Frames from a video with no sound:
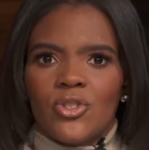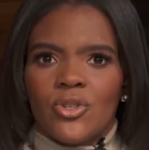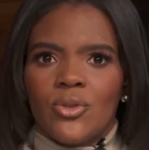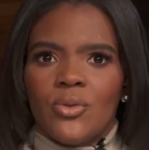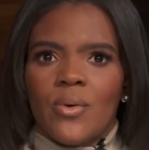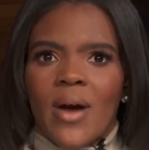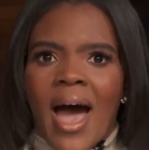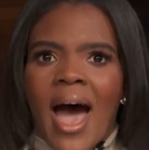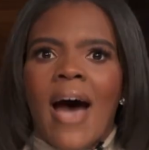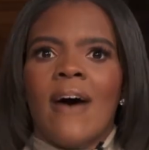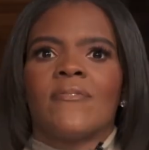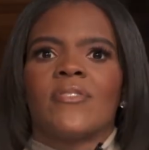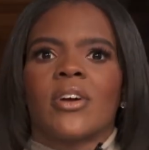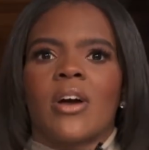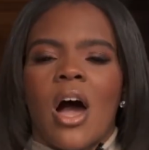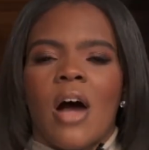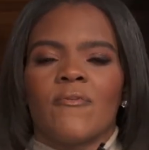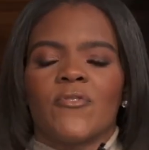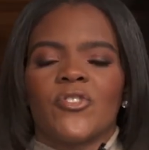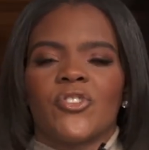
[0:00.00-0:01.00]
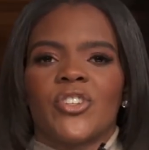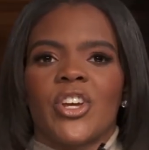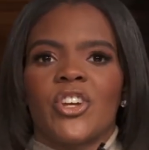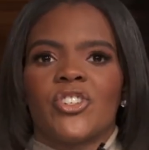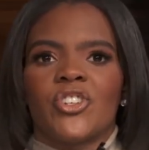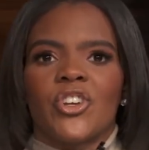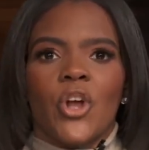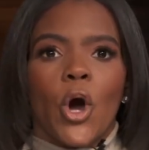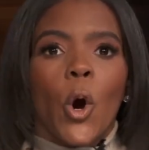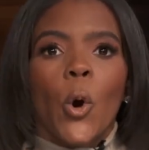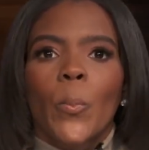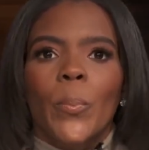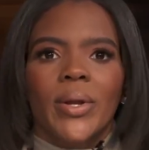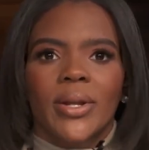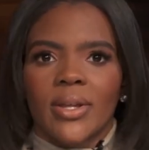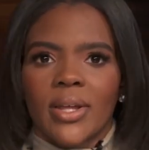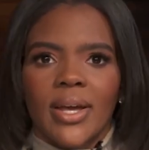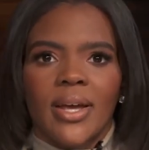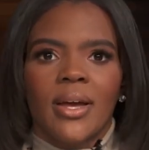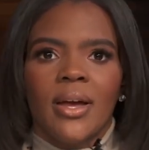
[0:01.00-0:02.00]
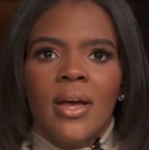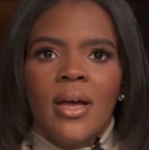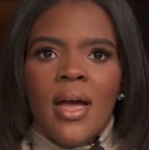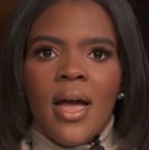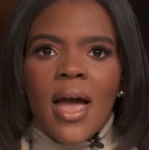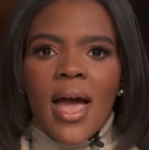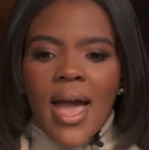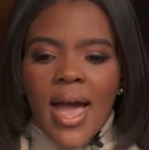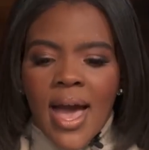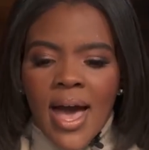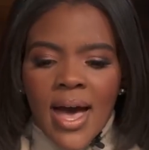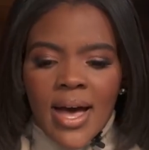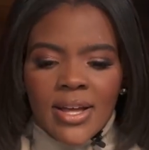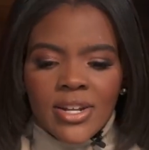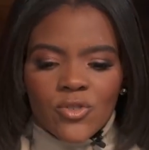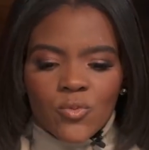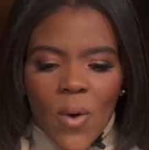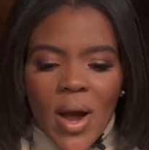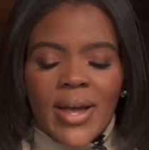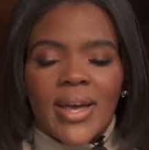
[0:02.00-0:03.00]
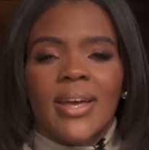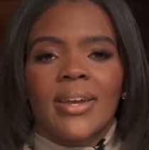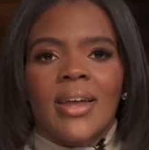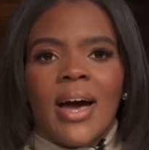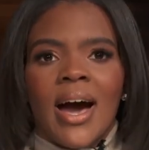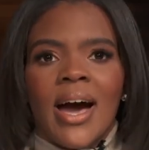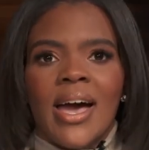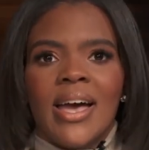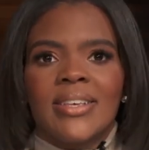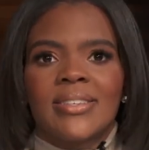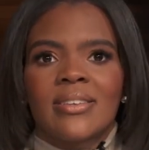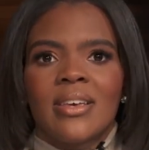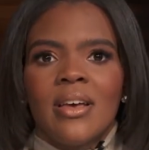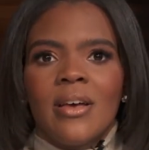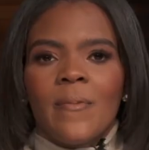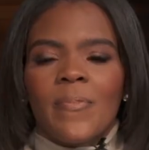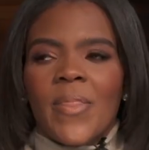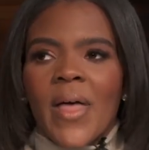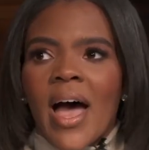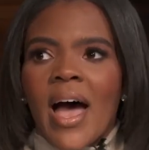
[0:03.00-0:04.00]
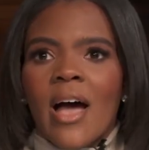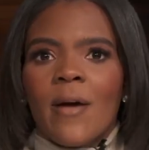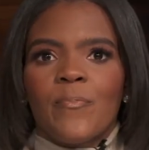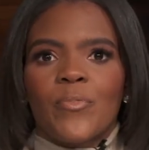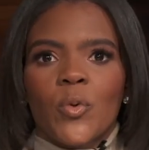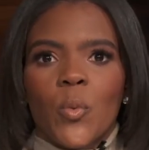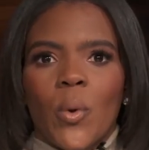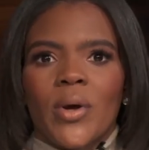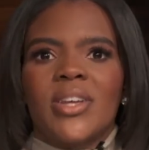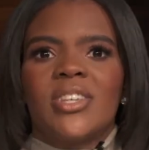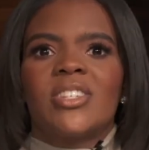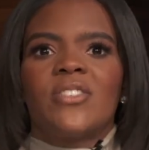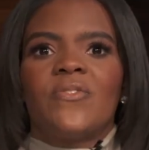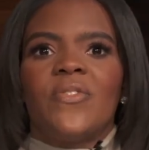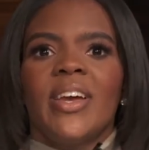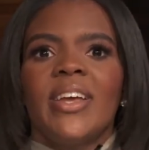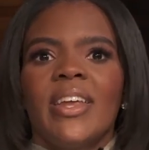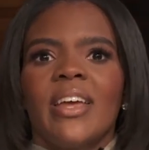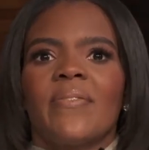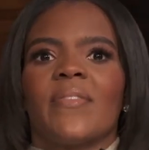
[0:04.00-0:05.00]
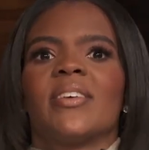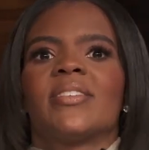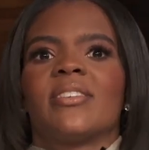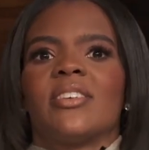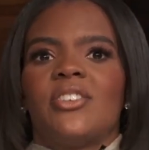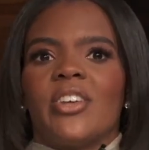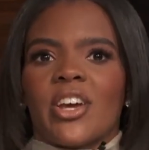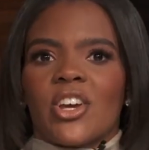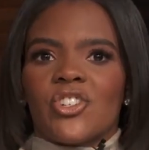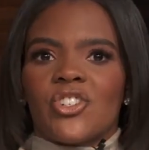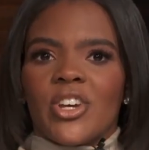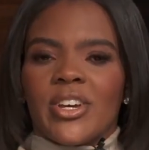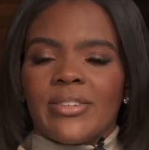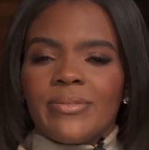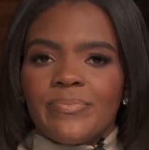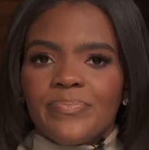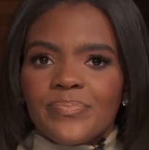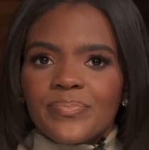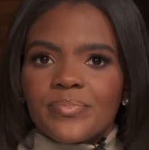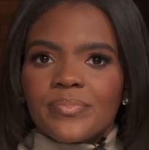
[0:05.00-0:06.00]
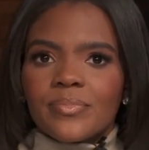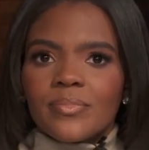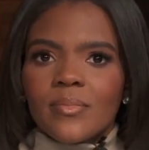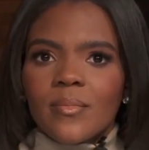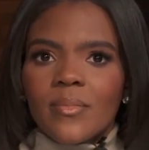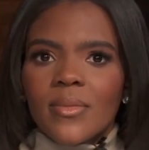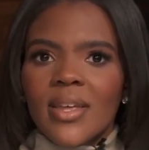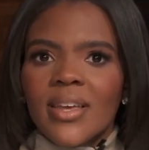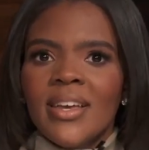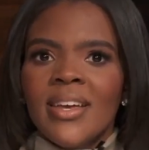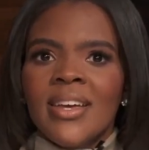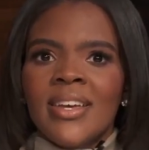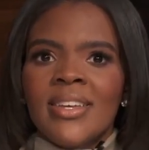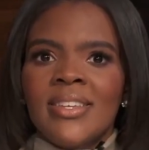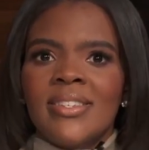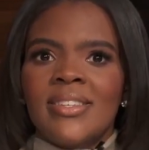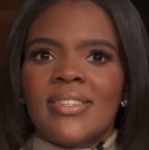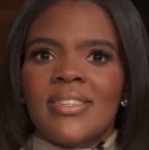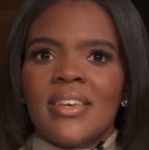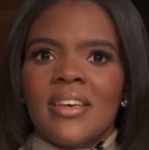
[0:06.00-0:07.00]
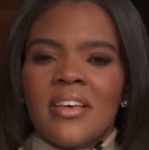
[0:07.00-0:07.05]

to have the conversation openly and recognize that what is feeding this addiction is